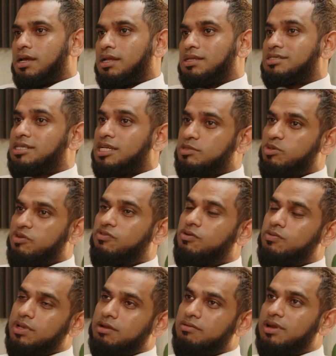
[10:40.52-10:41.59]
And just
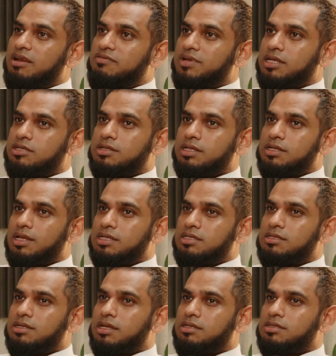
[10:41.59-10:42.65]
before we arrived, actually in
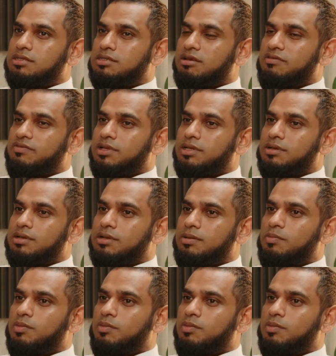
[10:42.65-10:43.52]
1997,